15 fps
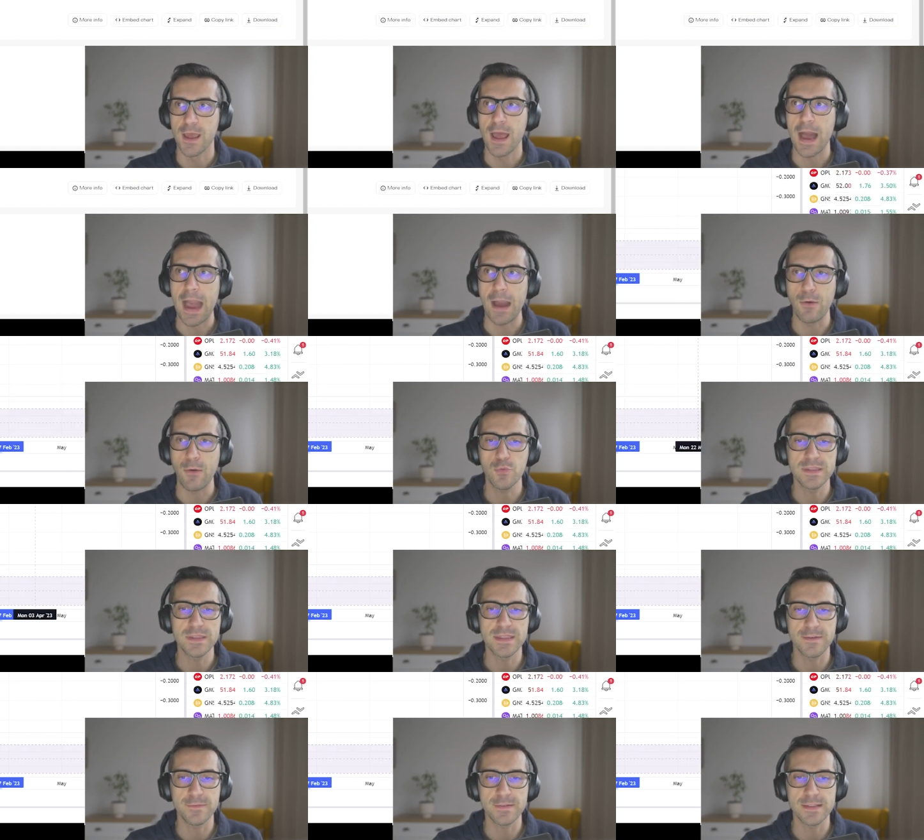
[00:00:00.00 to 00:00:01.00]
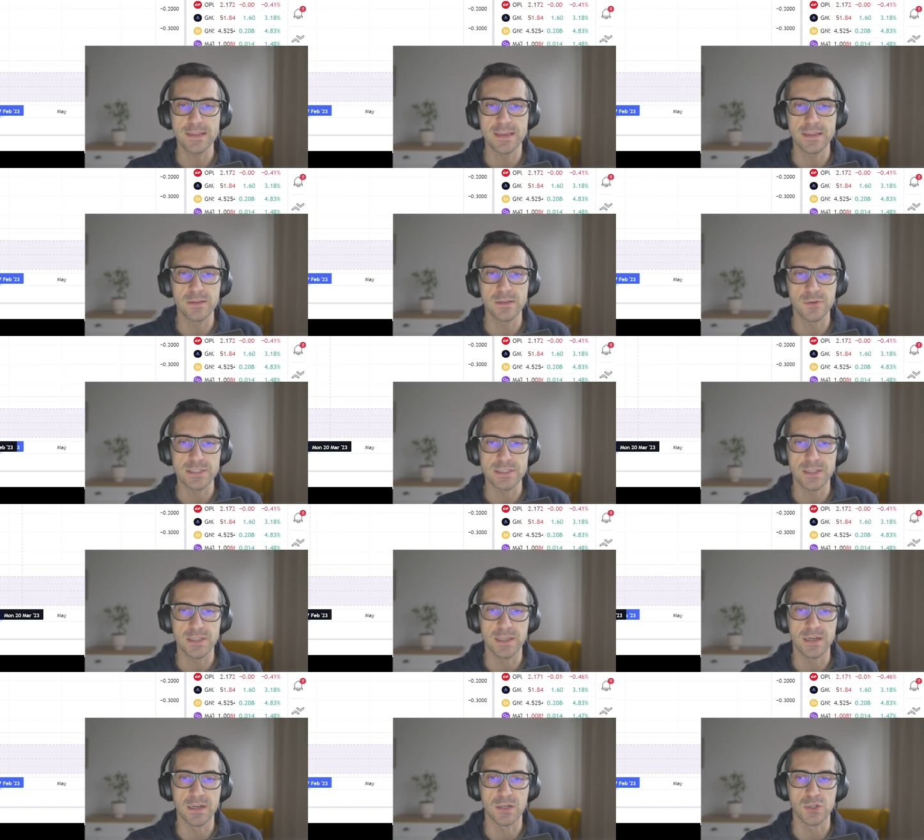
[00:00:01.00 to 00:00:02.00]
I will be definitely
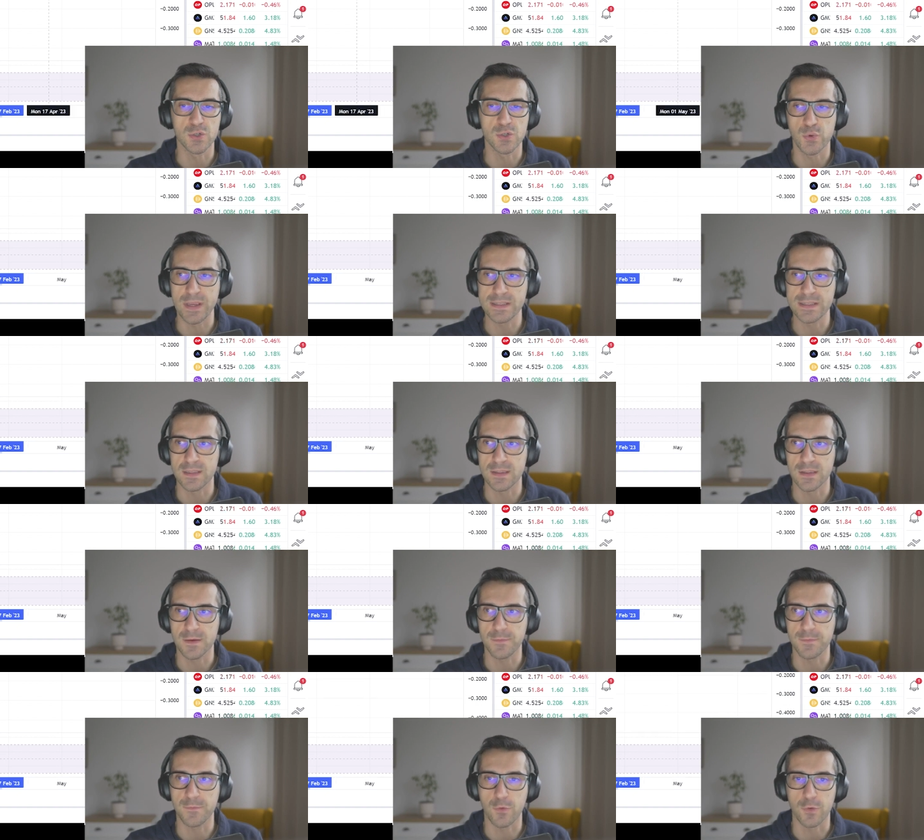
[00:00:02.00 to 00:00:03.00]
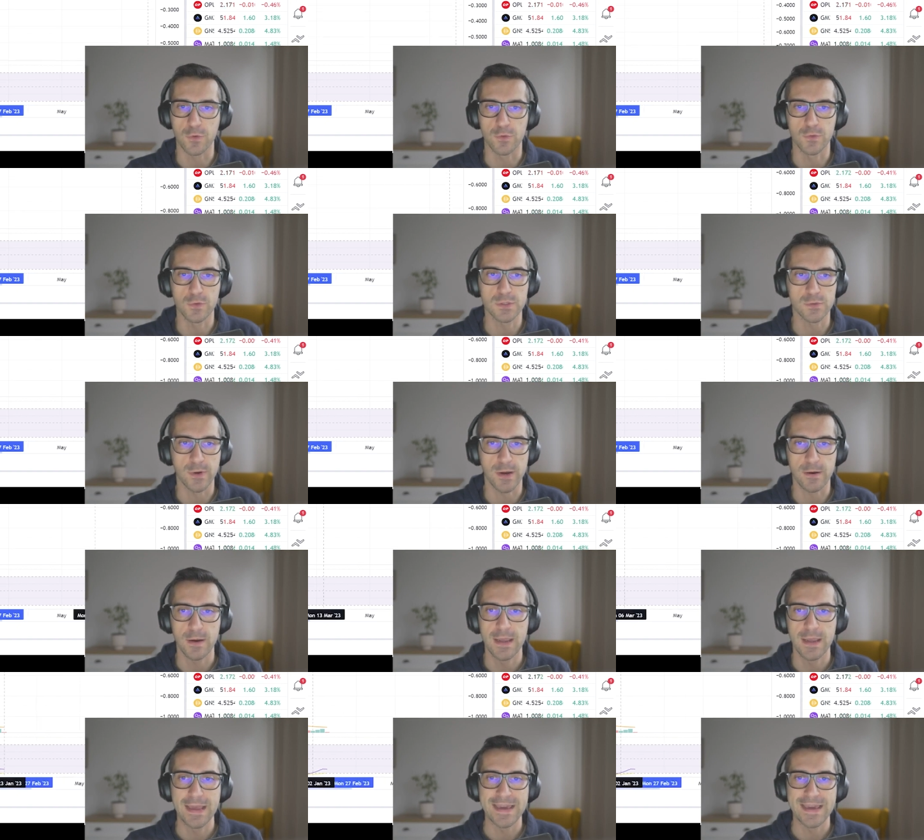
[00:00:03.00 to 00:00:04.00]
interested in a trade setup for LooksRare.
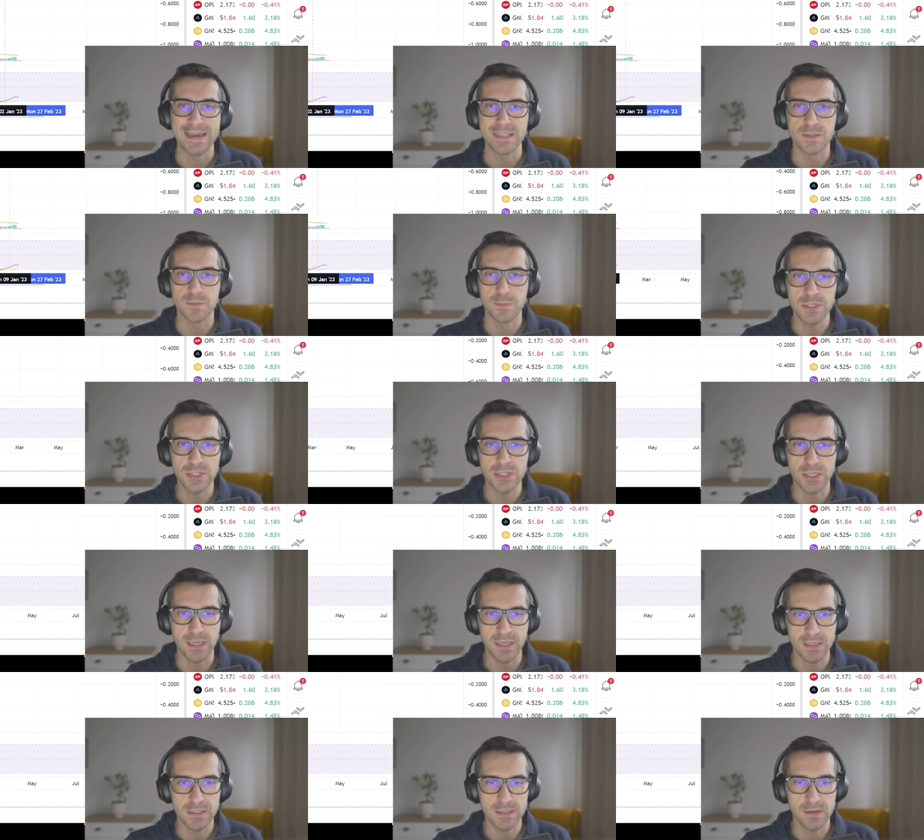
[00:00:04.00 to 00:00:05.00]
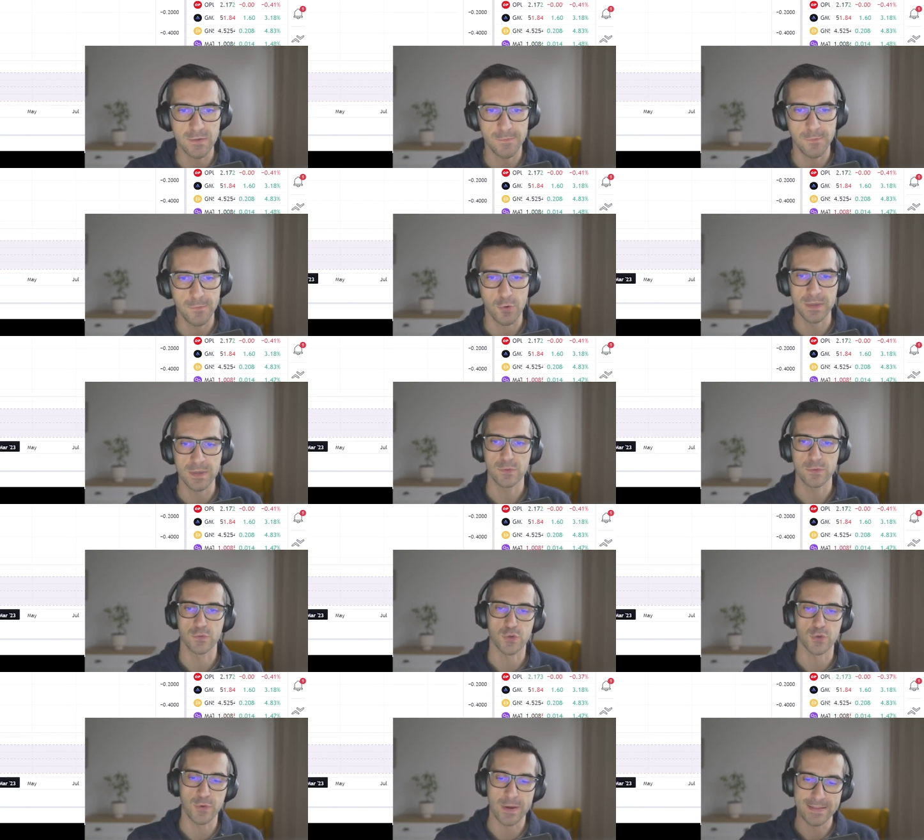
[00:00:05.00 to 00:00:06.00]
It's much easier for me to
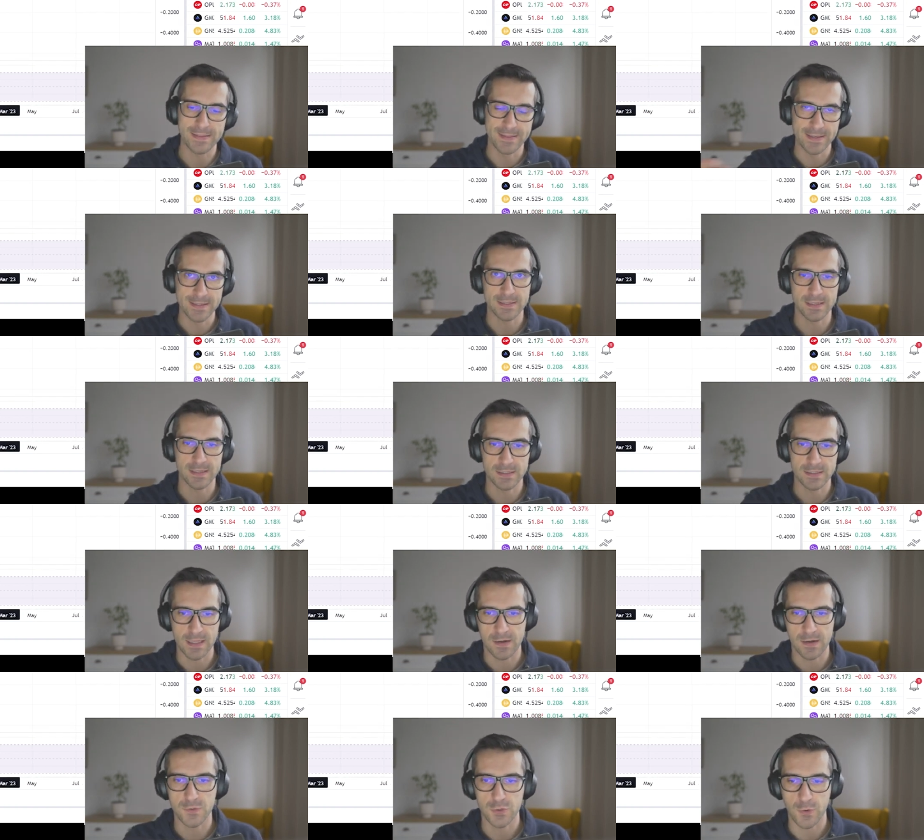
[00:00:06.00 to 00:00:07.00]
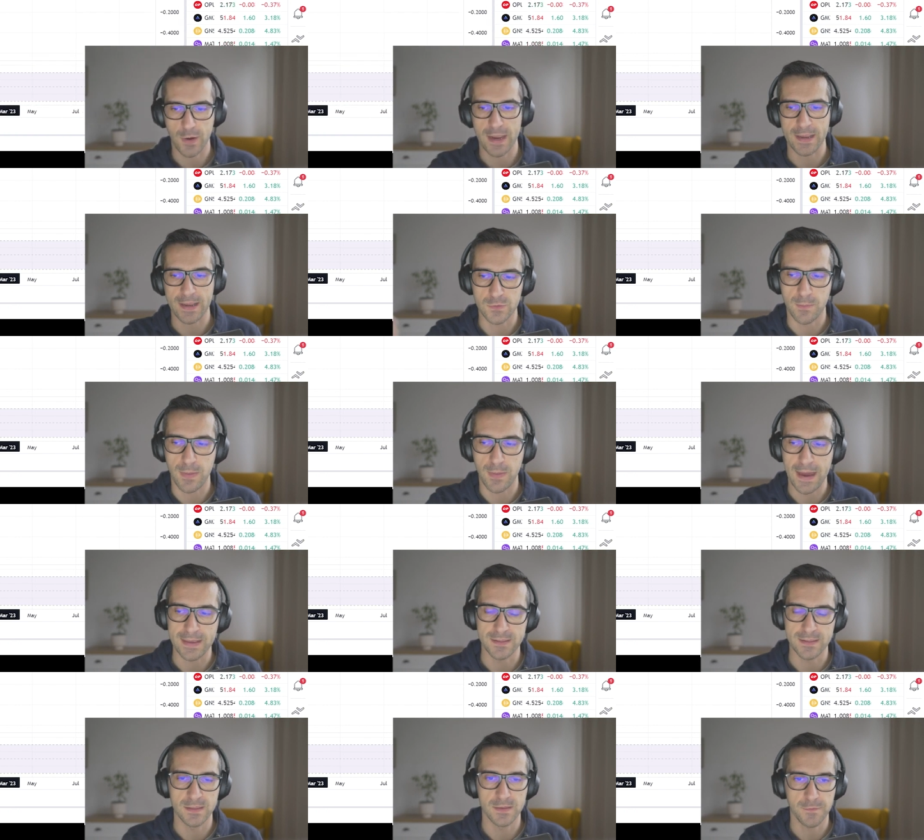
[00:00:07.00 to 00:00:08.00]
trade this instead of trying to
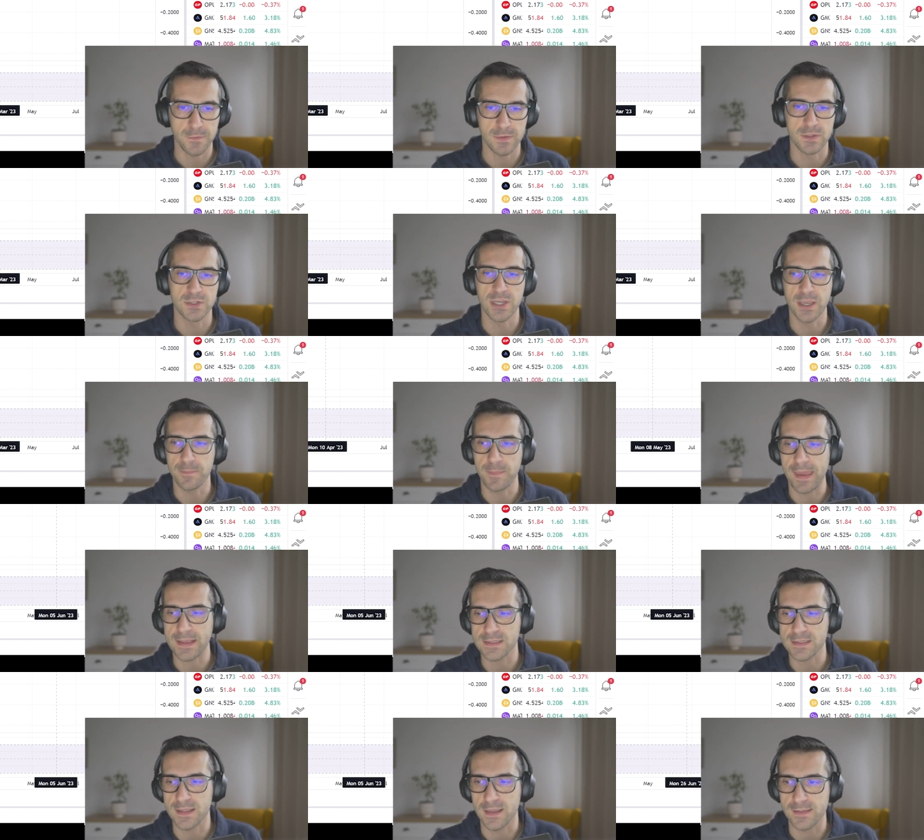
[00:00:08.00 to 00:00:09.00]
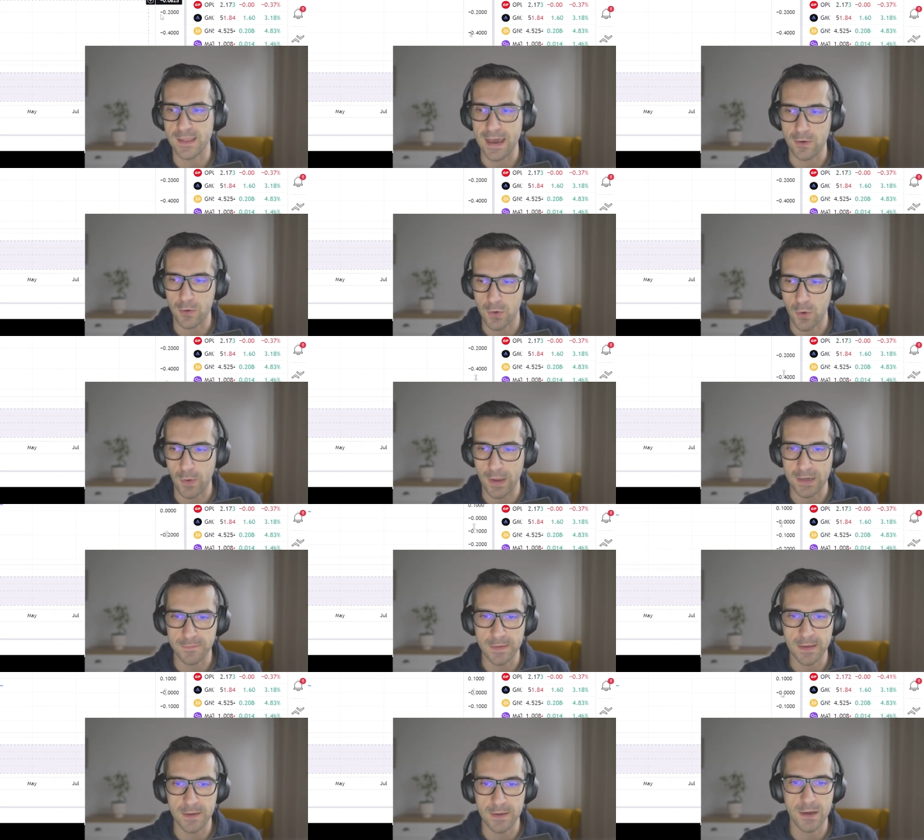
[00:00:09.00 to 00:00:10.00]
buy different JPEGs that I don't know
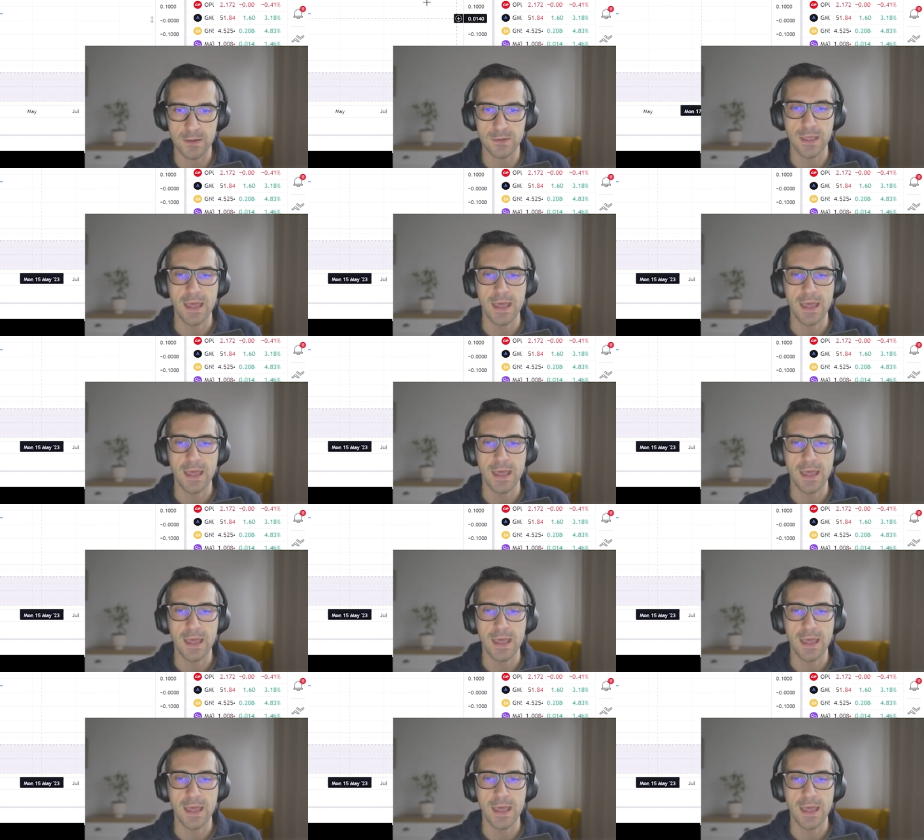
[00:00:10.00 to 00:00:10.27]
anything about.